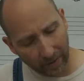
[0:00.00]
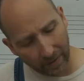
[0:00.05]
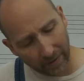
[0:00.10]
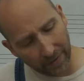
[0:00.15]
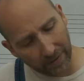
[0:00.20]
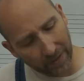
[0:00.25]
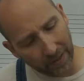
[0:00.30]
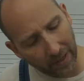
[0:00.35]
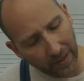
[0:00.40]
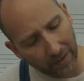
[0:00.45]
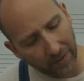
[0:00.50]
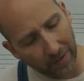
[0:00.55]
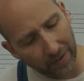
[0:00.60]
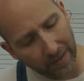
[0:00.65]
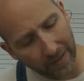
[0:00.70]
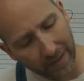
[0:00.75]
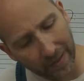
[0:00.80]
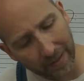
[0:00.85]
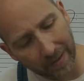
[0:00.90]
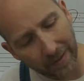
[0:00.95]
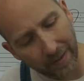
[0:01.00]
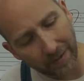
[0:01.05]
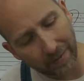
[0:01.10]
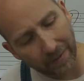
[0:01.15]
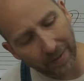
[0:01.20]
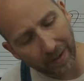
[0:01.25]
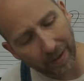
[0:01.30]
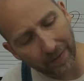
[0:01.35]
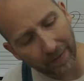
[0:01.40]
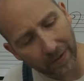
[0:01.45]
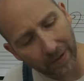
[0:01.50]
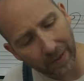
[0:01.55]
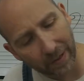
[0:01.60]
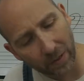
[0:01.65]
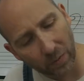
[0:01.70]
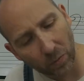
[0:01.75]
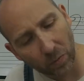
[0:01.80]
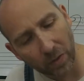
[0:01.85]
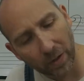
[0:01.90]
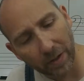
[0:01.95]
And the C chord's easy. You only have to
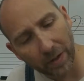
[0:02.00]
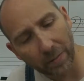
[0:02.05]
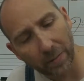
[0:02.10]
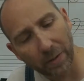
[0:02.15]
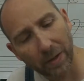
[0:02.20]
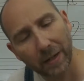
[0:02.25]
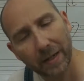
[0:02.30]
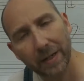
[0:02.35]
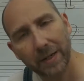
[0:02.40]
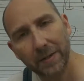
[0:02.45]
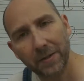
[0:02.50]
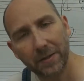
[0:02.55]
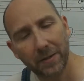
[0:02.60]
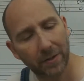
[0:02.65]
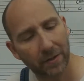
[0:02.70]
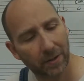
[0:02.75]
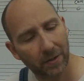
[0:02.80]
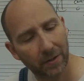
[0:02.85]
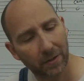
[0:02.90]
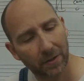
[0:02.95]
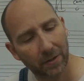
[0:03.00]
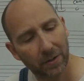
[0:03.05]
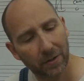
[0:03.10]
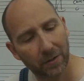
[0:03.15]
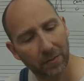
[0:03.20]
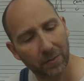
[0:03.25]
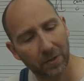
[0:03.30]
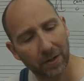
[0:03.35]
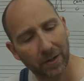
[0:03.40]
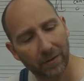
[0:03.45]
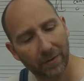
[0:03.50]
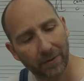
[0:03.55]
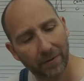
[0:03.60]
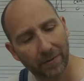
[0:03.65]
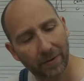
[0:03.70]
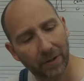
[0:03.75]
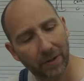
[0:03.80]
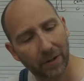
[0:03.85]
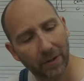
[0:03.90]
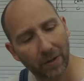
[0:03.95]
touch one place. You can use whichever
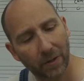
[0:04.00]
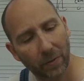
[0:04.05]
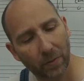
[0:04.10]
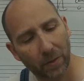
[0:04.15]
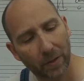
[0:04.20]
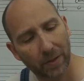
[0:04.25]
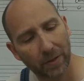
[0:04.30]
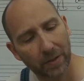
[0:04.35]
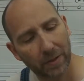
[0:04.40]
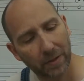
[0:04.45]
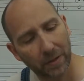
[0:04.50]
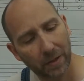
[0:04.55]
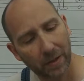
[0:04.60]
finger you want.